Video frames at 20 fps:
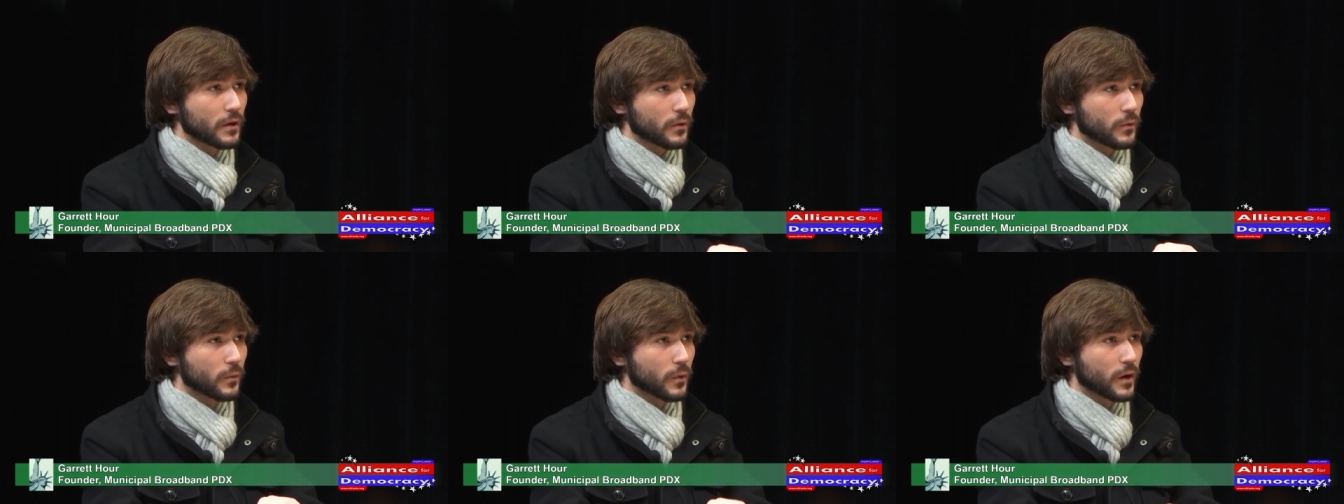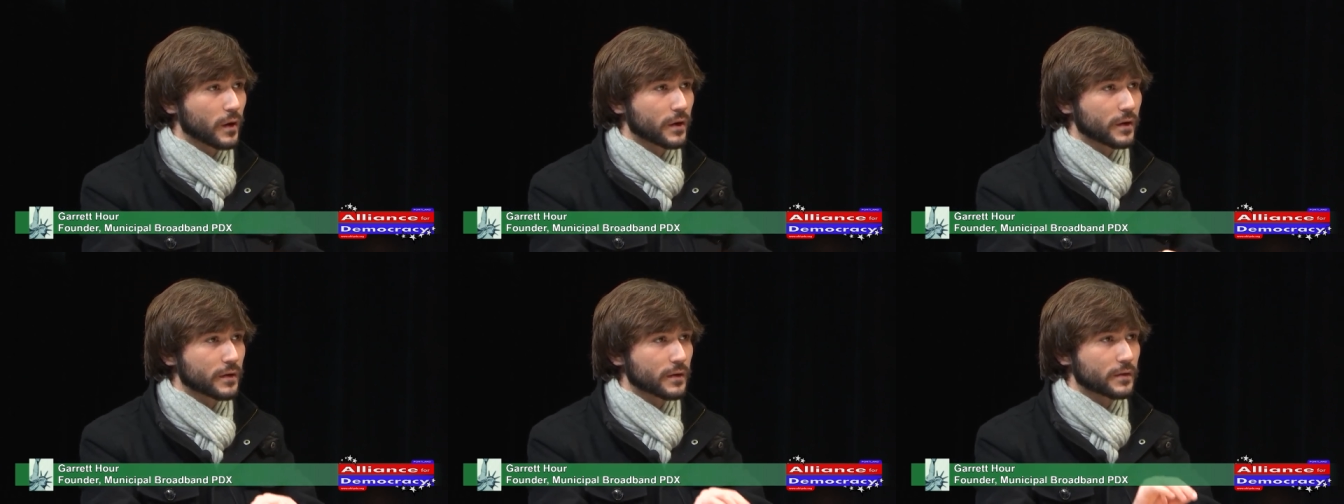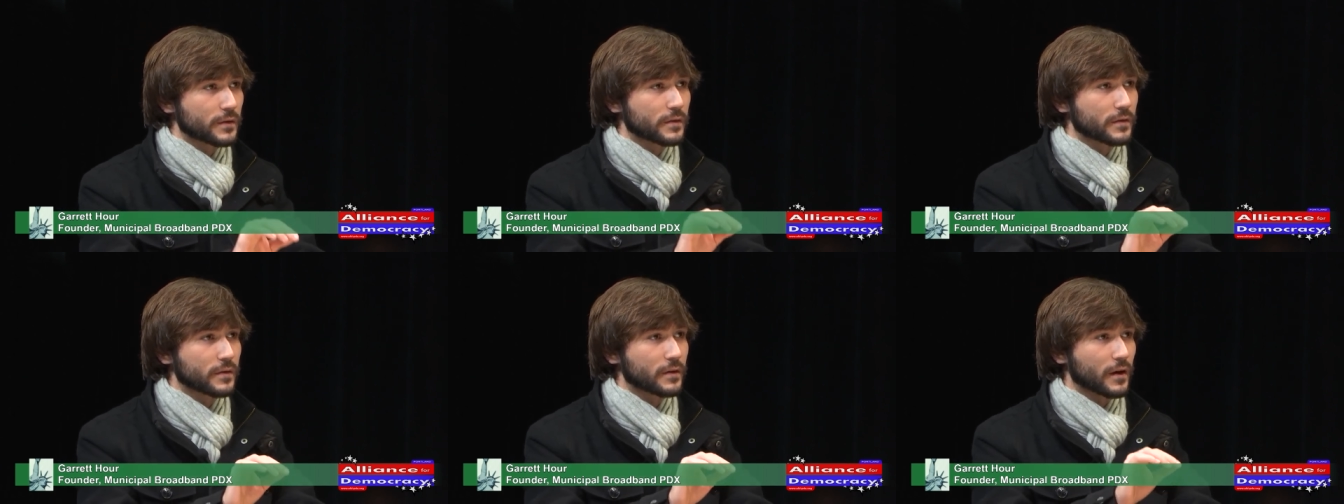
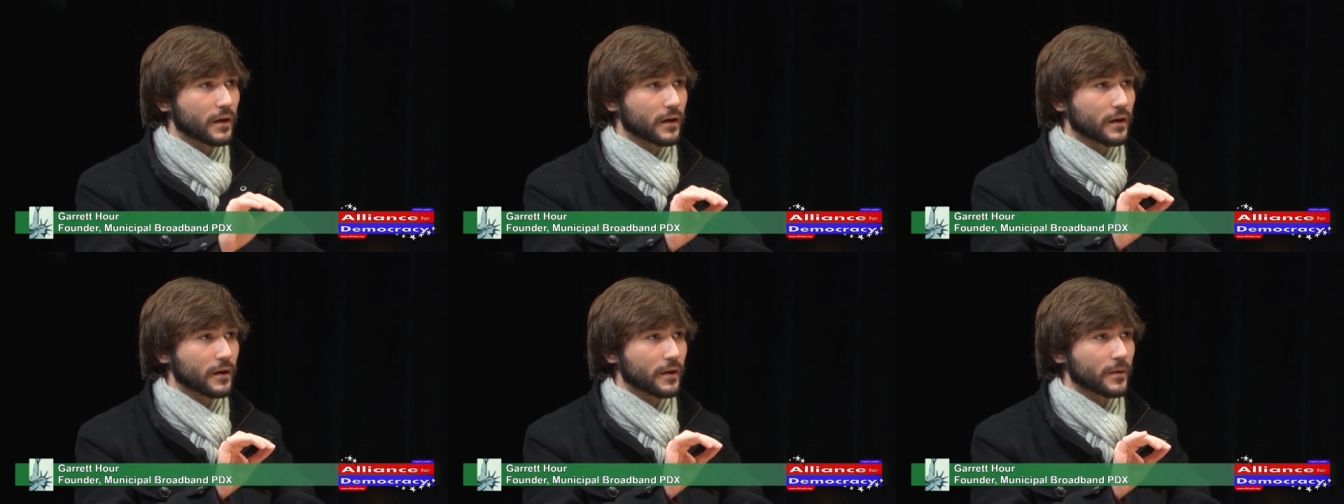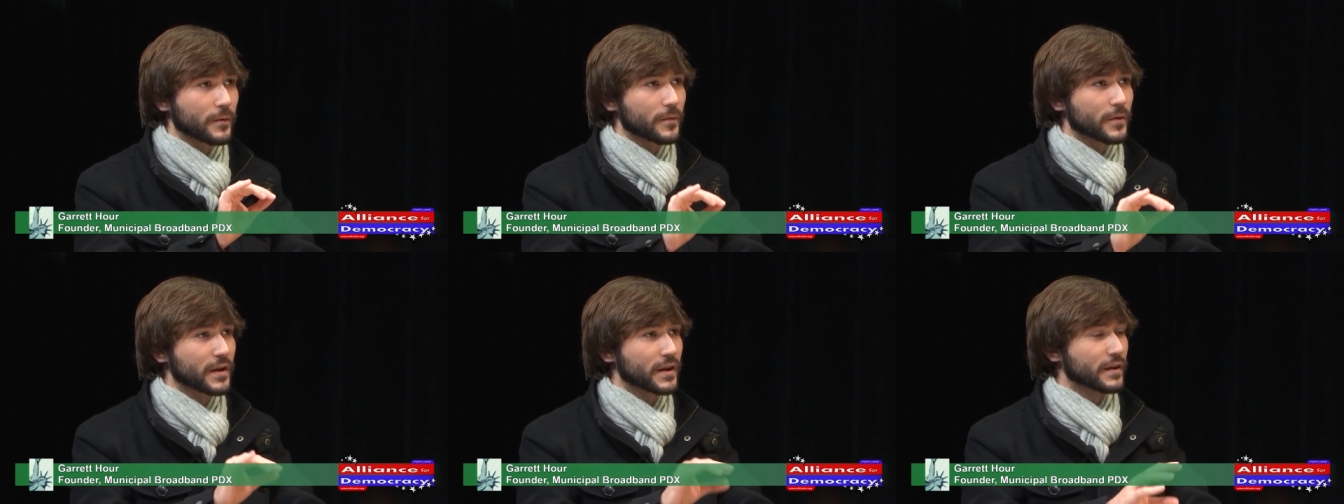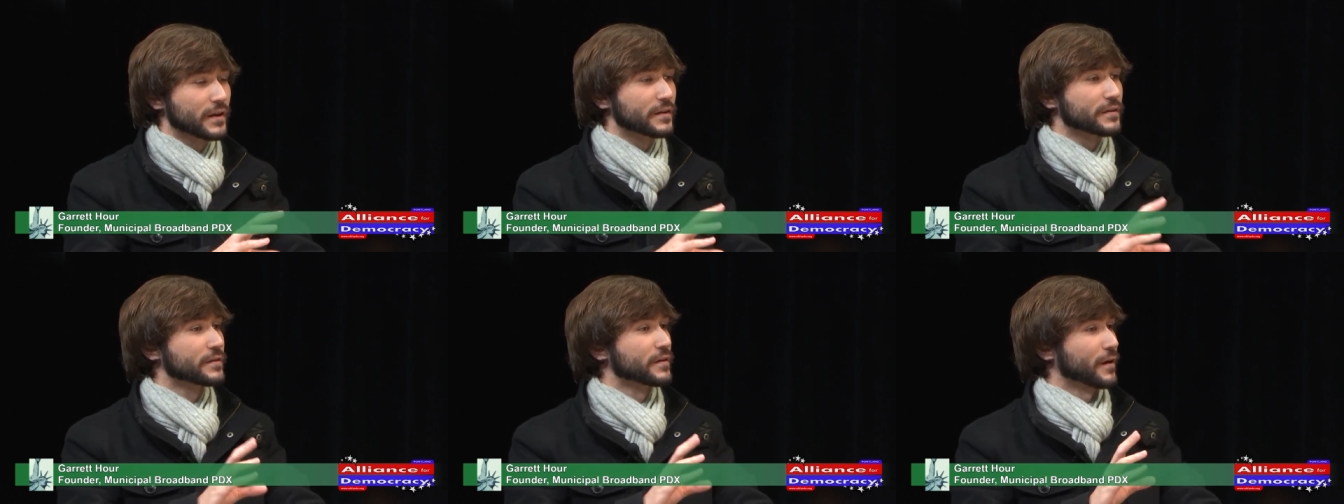was uh,
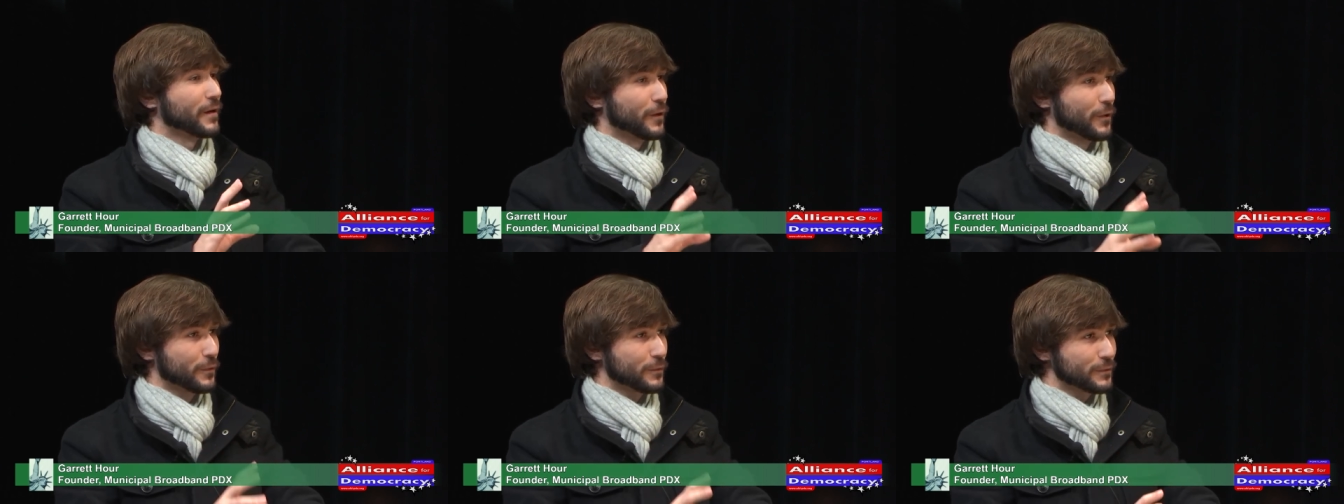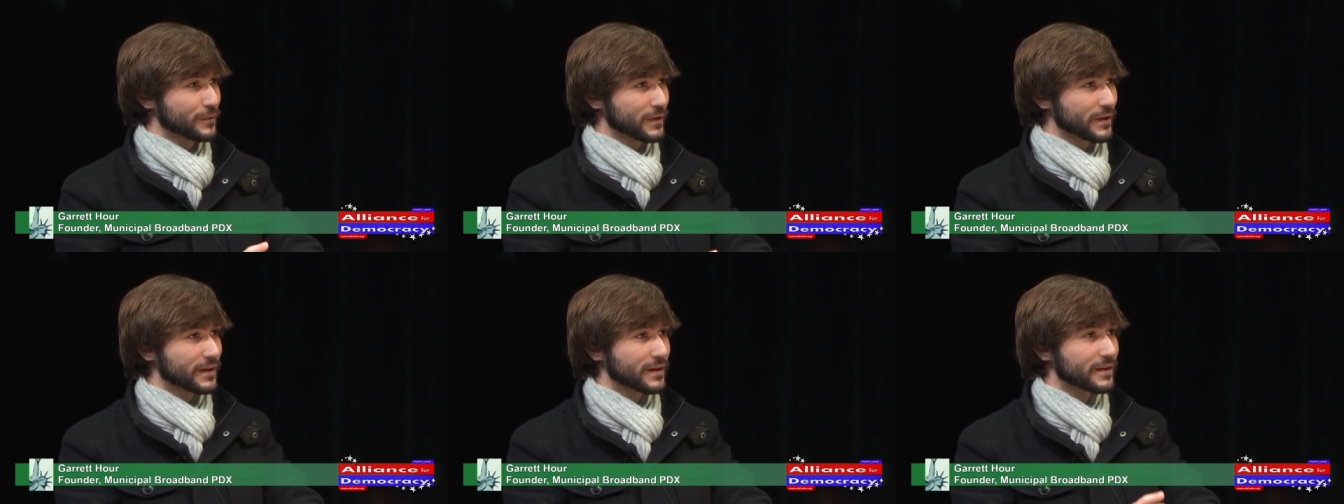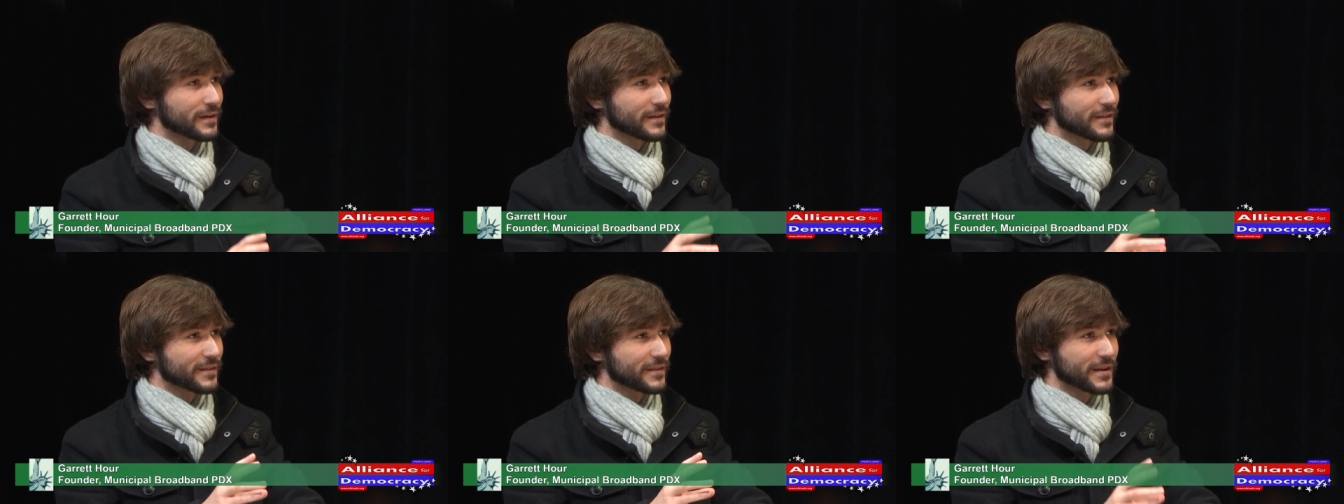it's not
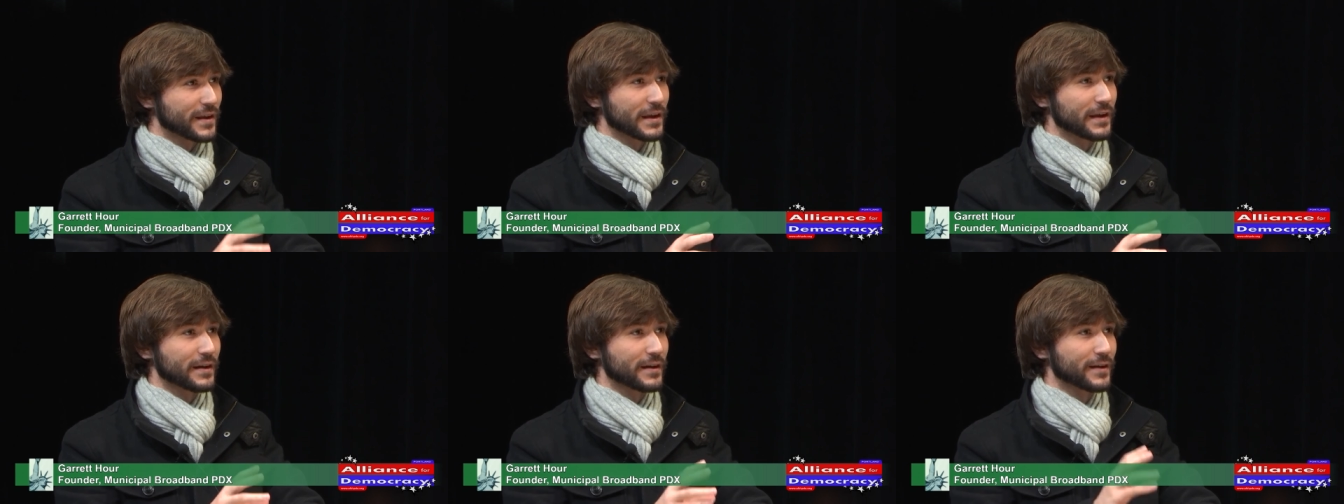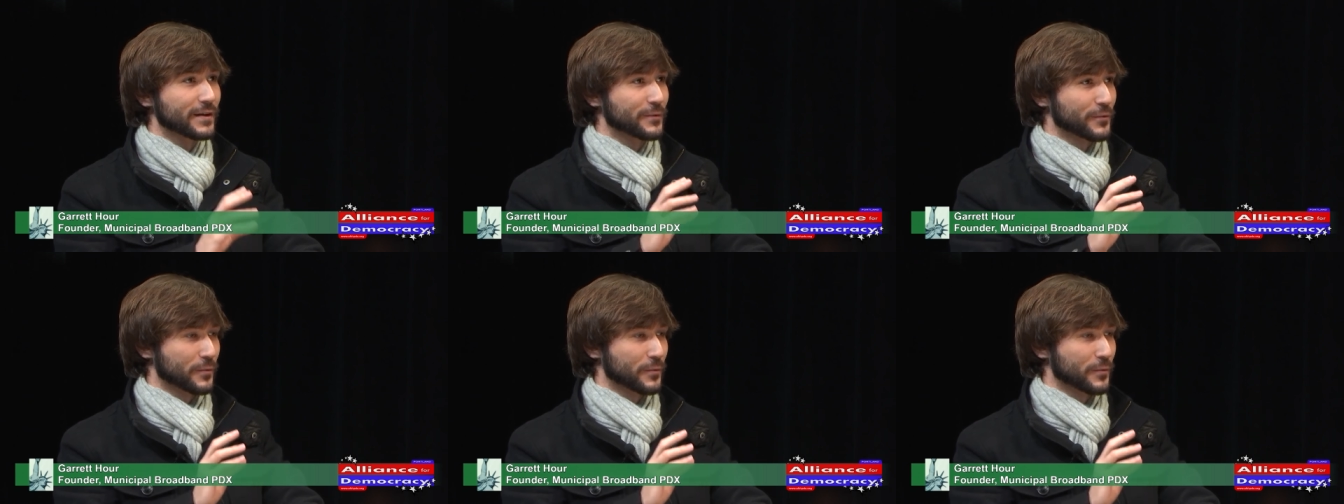only the